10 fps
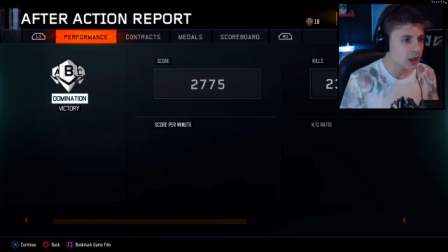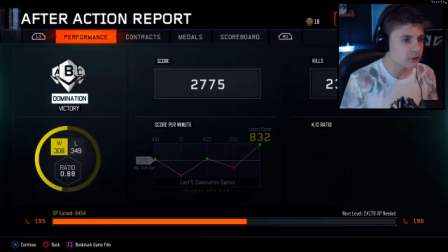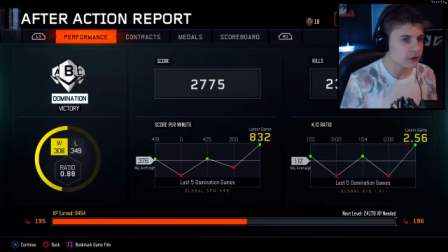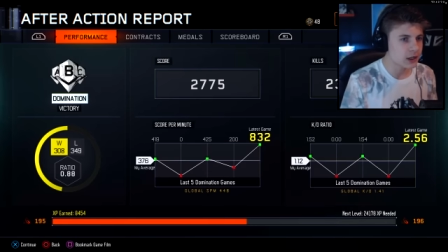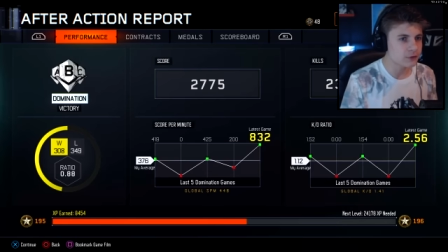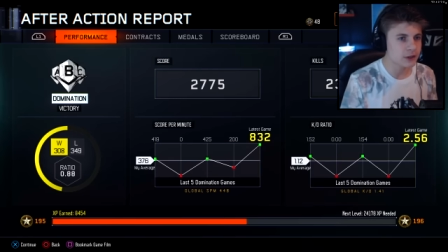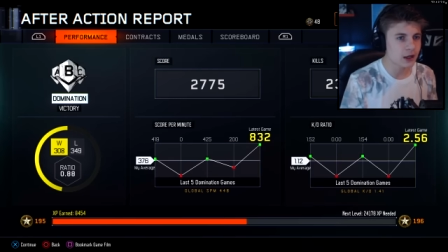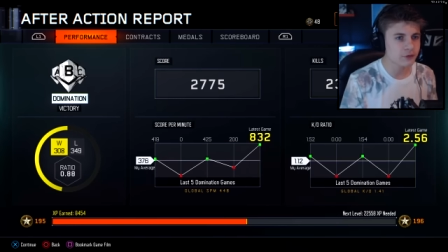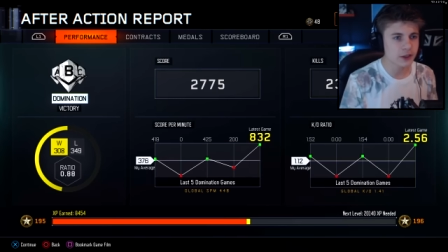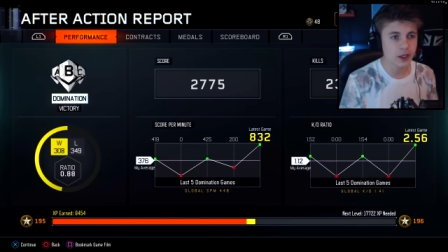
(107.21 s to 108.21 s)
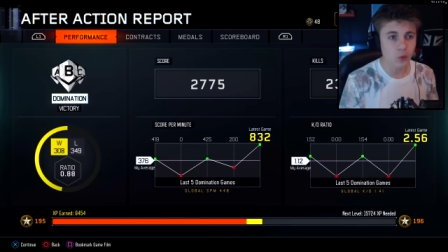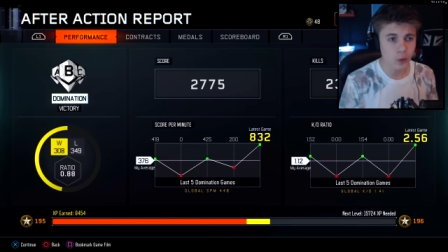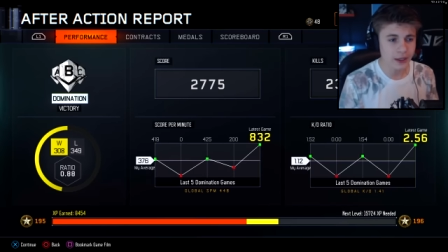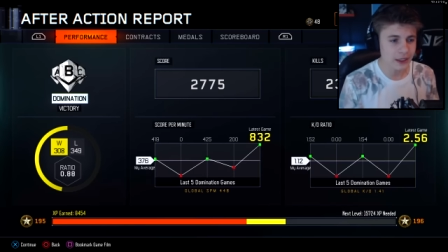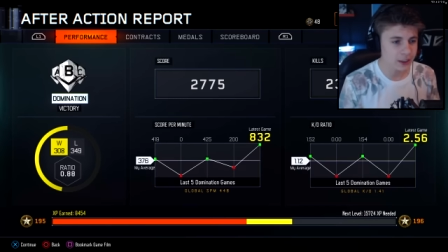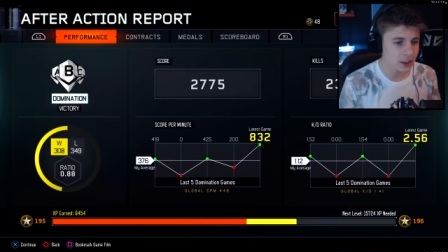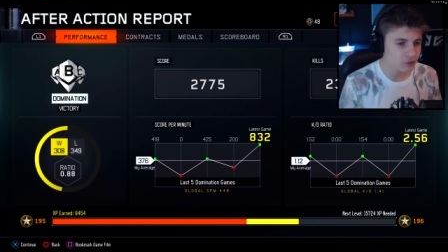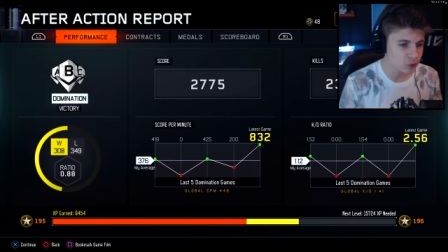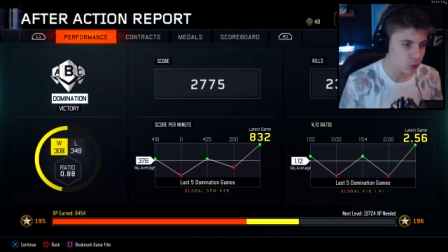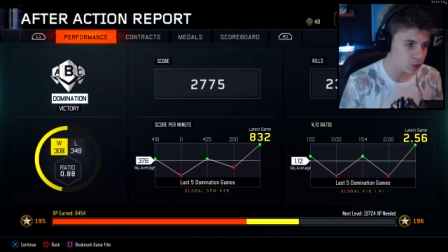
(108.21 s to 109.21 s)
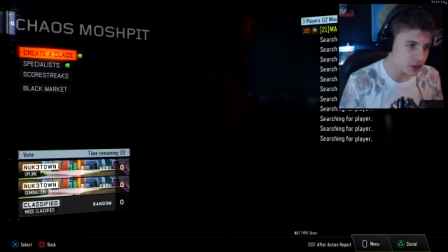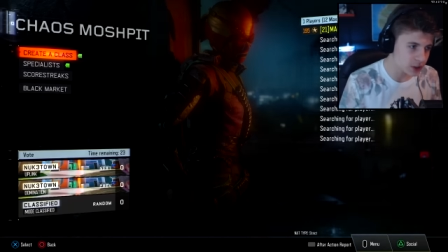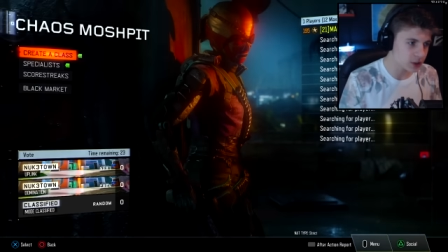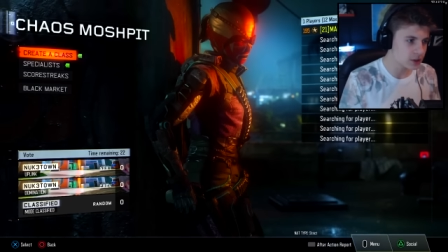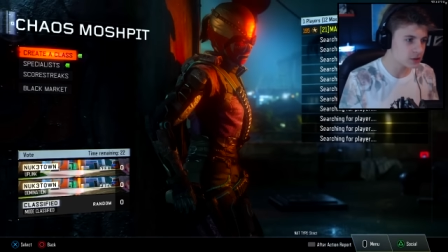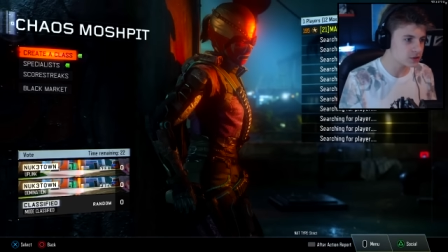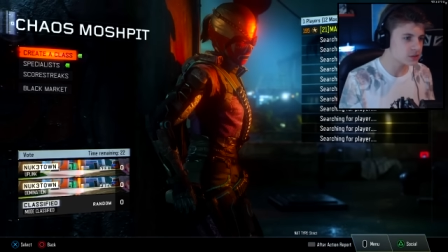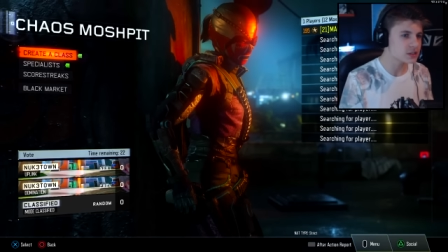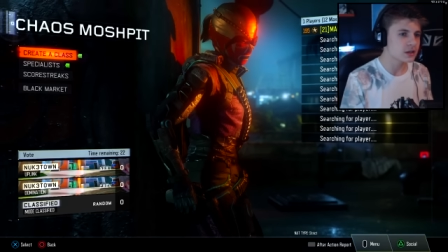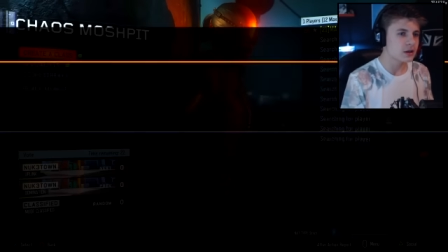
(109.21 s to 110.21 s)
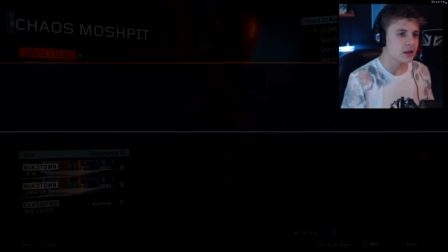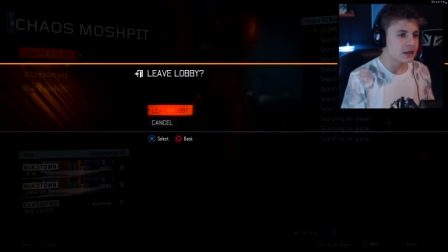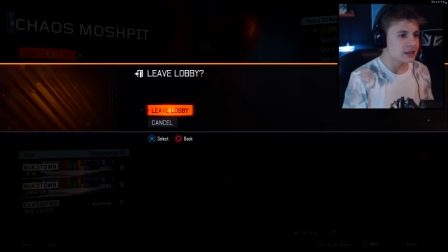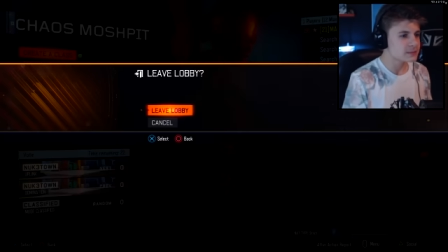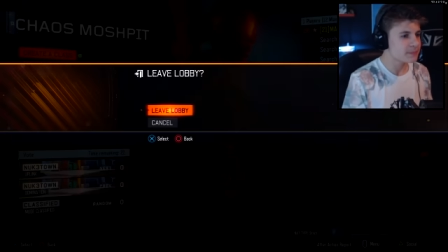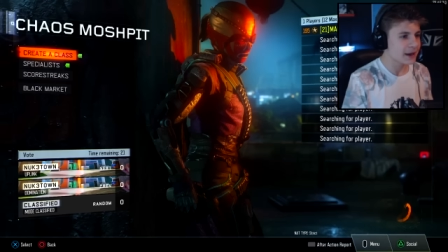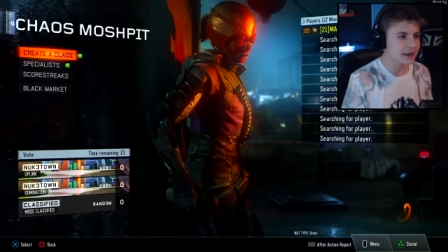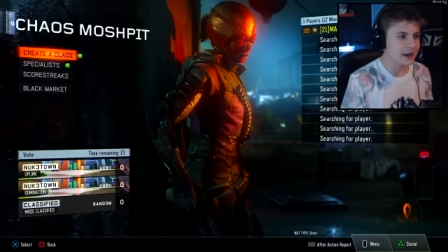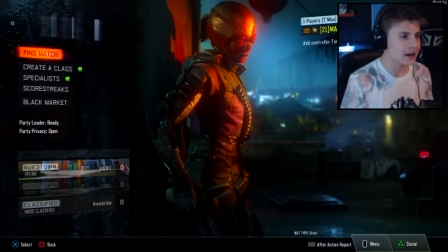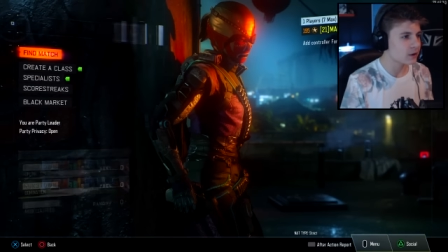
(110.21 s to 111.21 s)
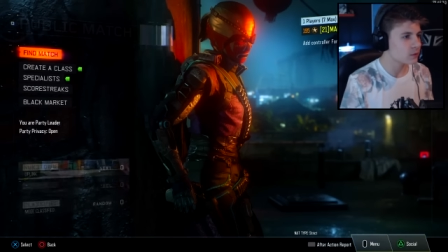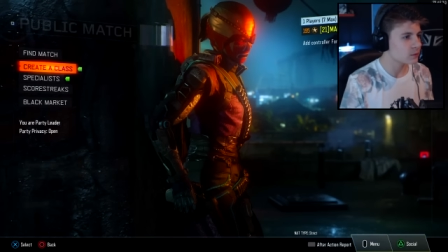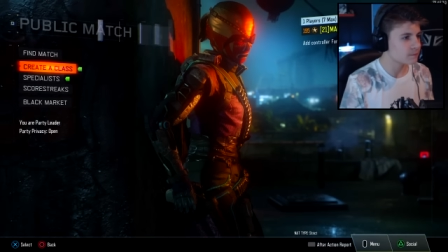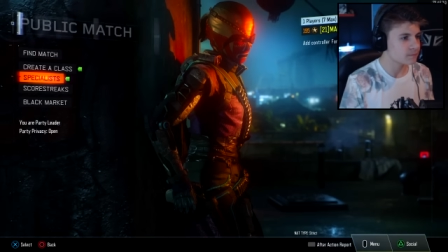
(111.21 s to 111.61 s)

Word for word: Lovely, lovely, lovely. Weekly reward earned. Let's back out.